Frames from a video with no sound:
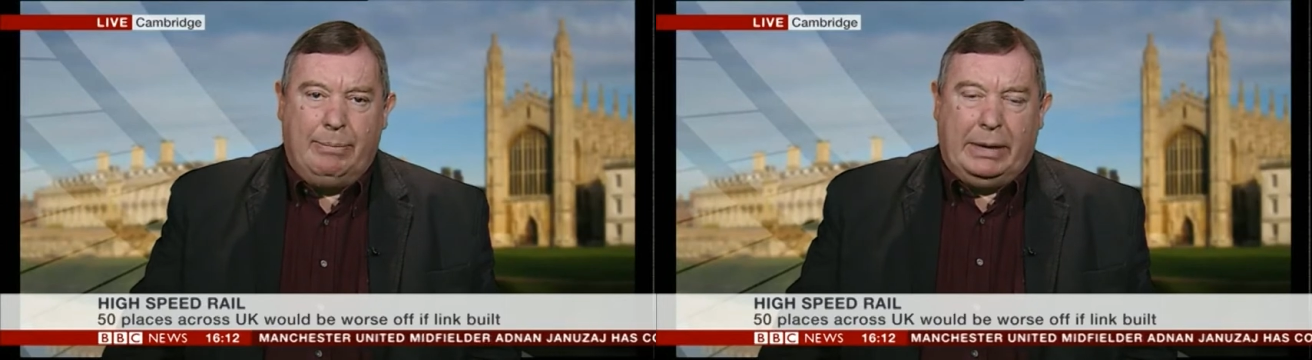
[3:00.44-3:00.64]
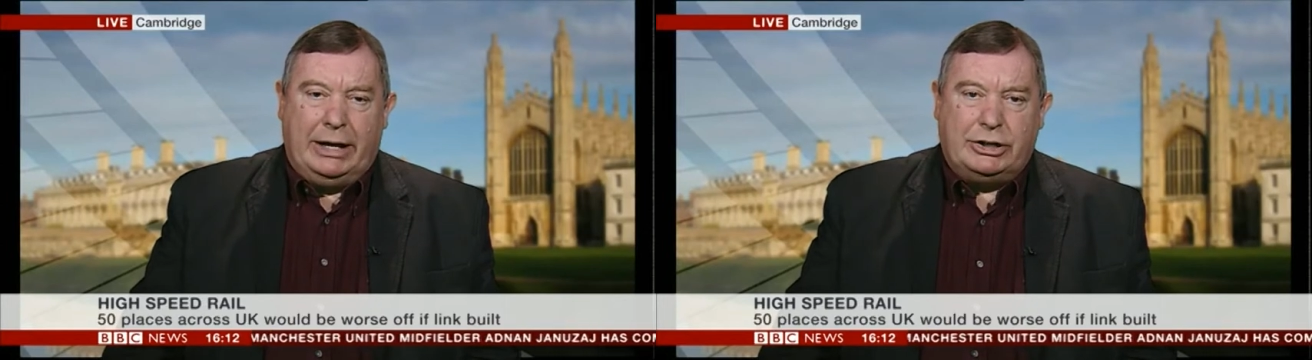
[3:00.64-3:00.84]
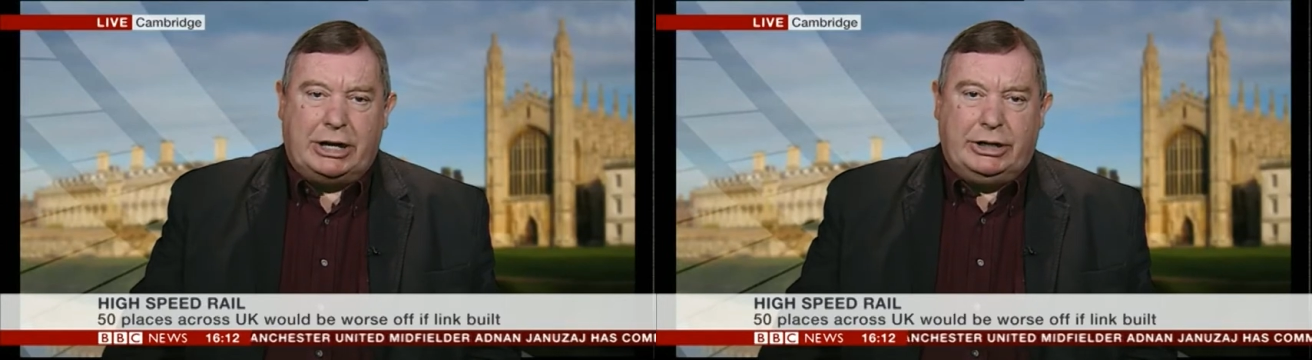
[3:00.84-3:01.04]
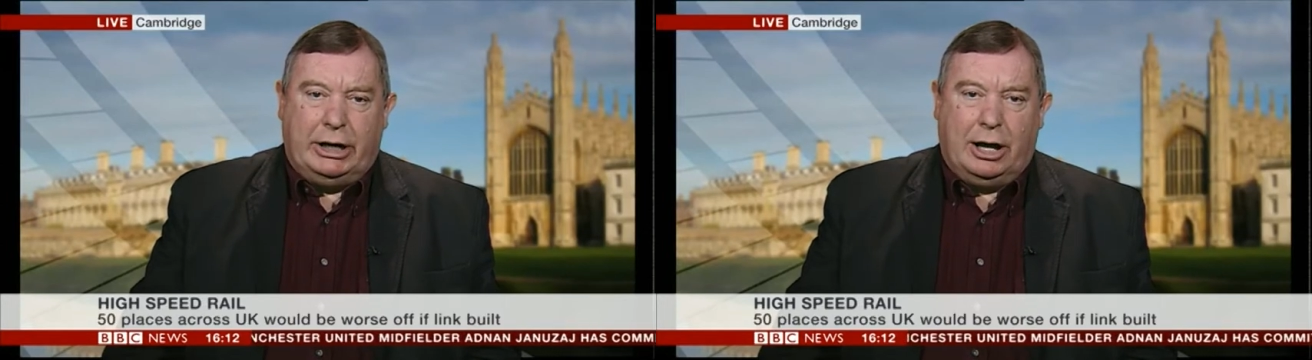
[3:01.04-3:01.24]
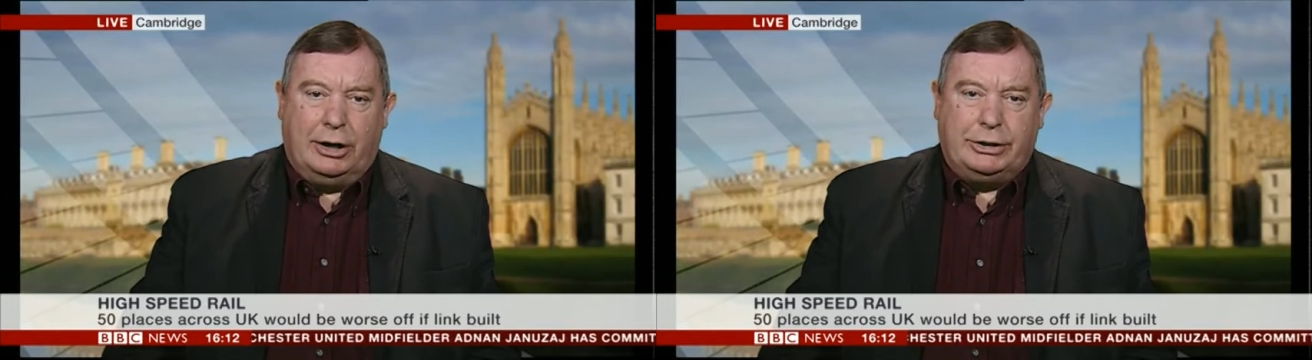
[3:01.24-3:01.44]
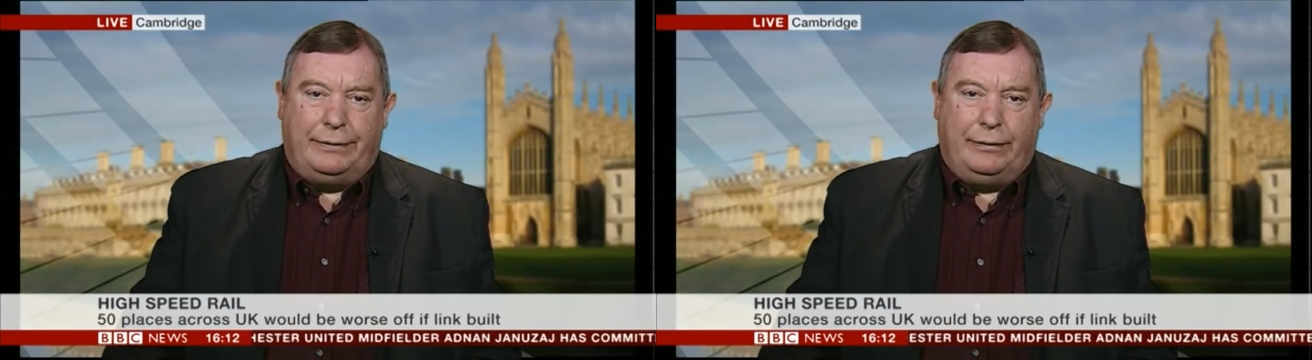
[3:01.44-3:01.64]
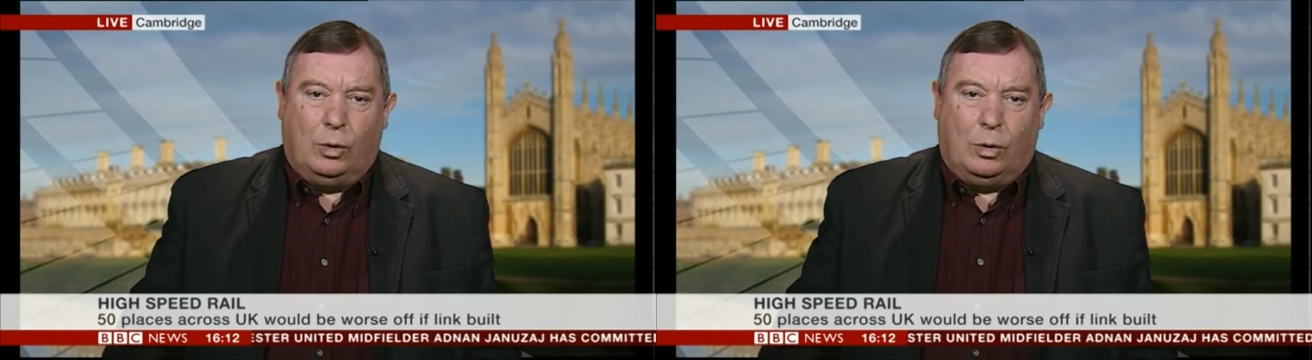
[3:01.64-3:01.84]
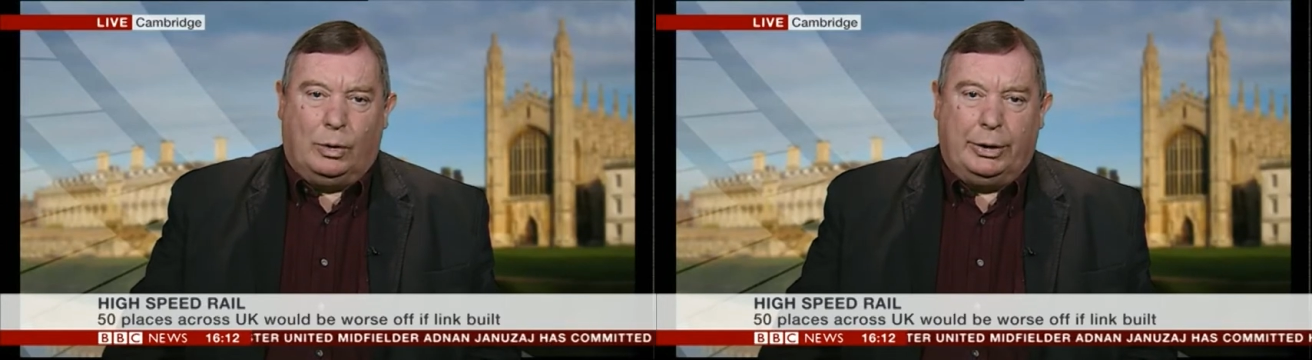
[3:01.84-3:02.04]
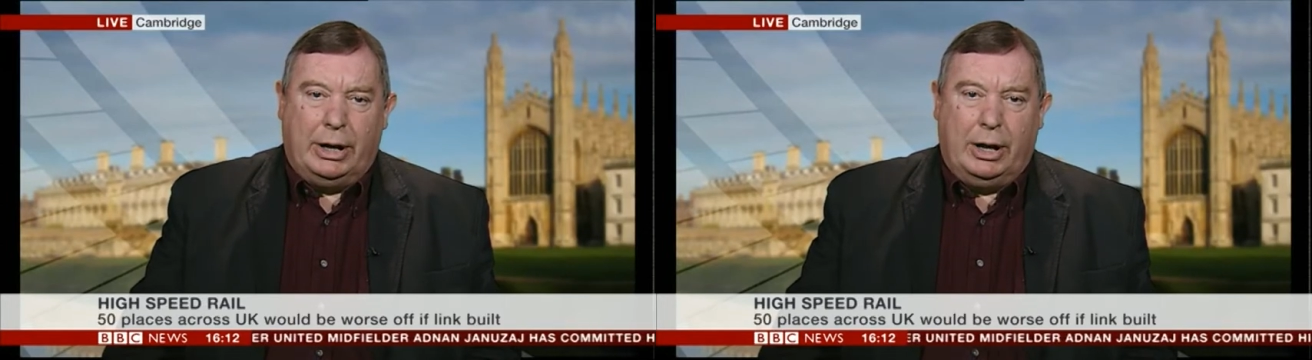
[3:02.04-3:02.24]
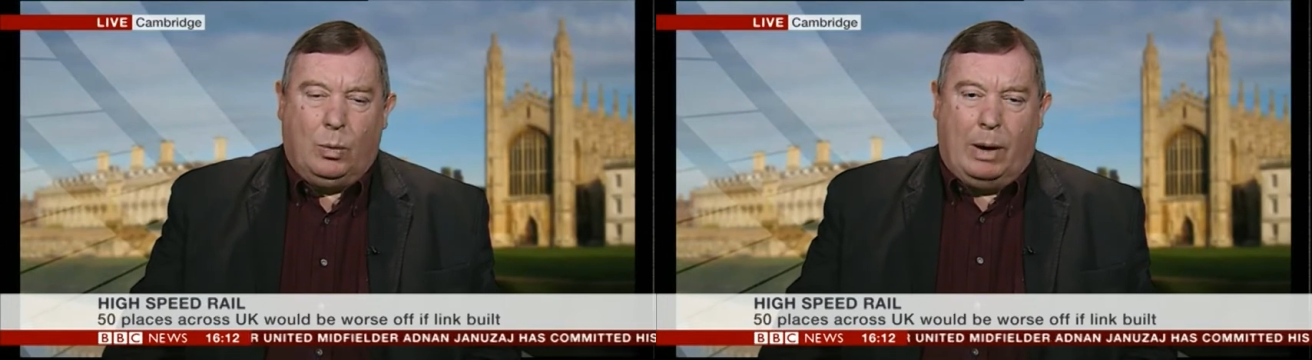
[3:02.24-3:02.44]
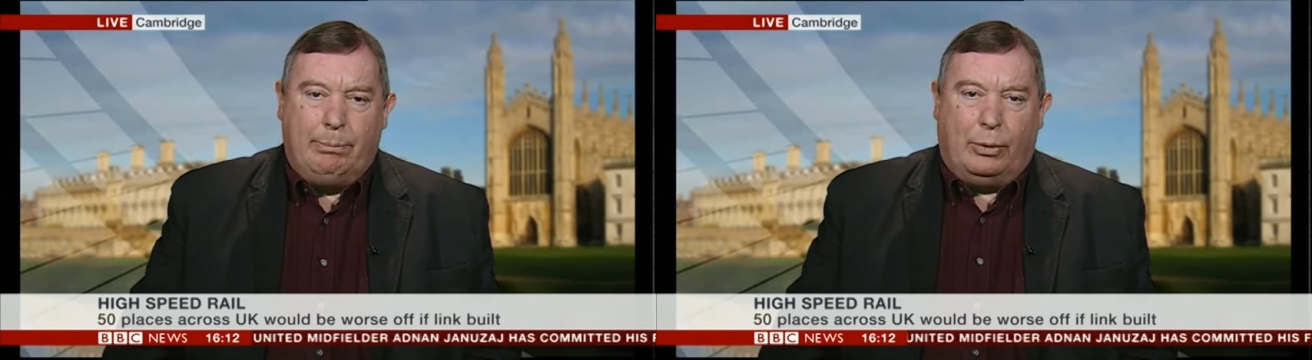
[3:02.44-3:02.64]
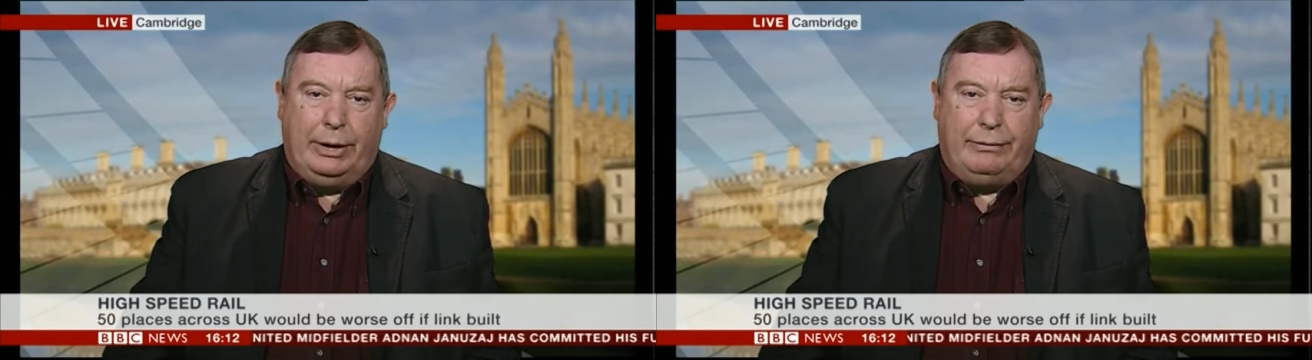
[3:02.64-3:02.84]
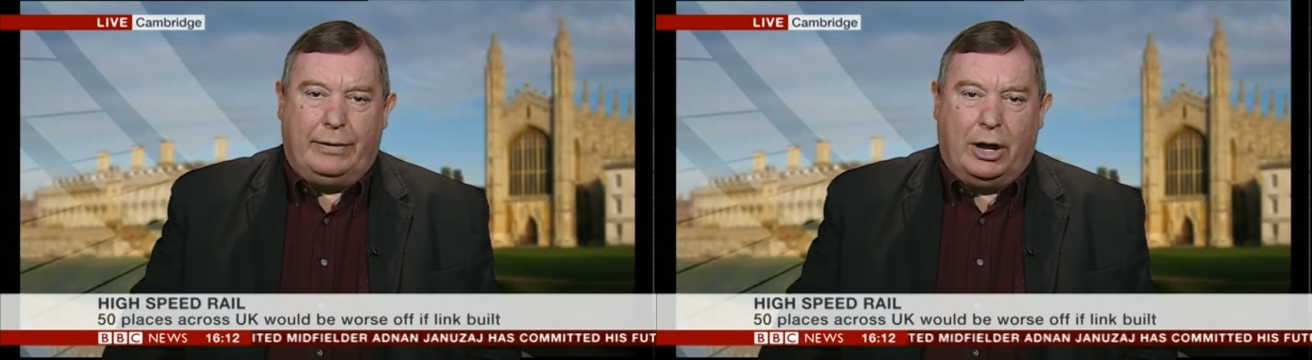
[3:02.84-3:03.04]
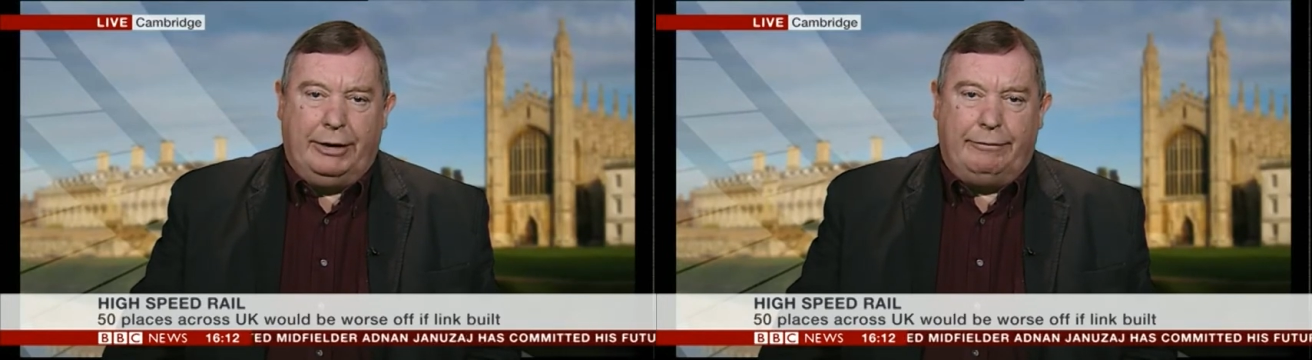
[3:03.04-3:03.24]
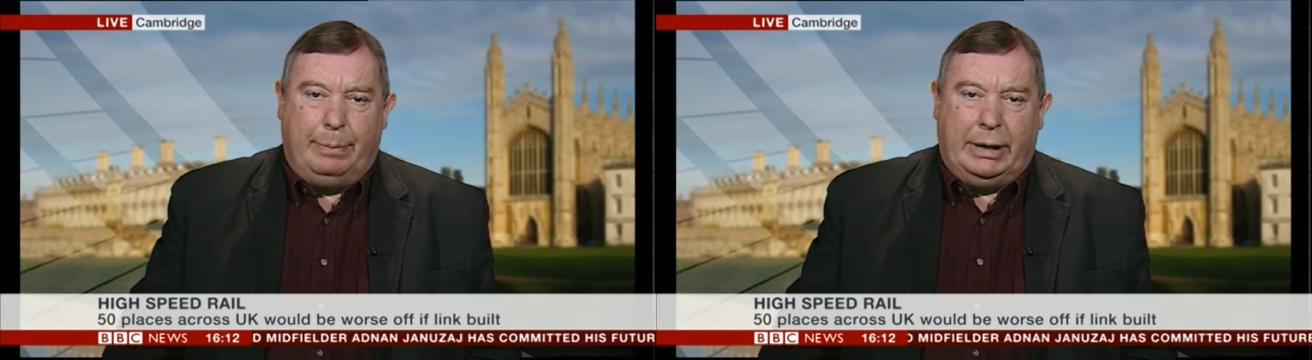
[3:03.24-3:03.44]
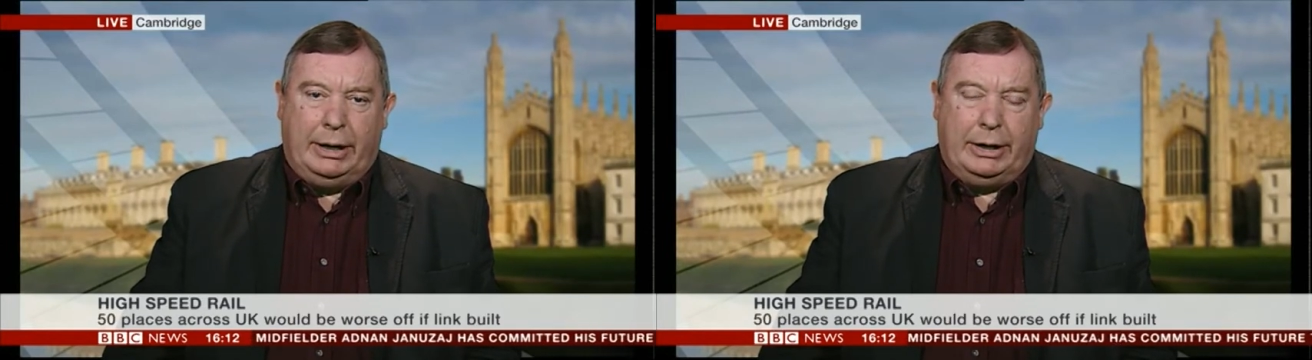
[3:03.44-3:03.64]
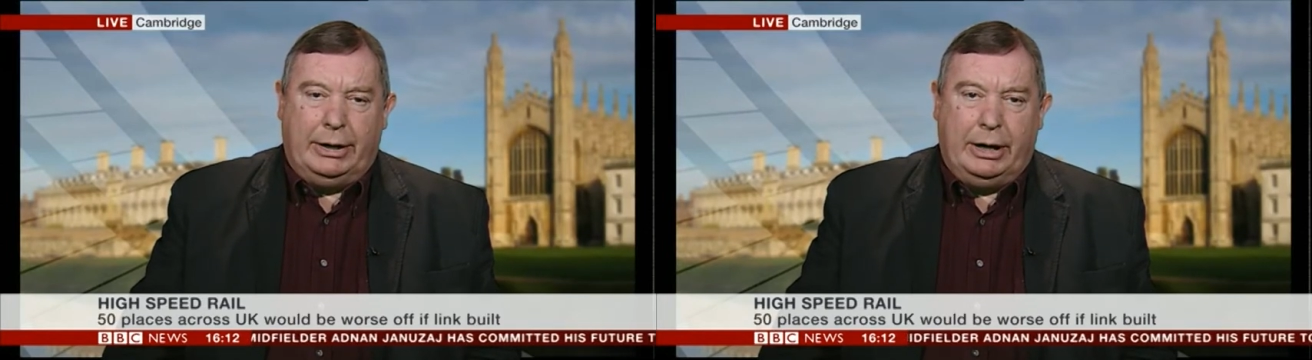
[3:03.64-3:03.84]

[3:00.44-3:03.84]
it says it can't afford 1.5 billion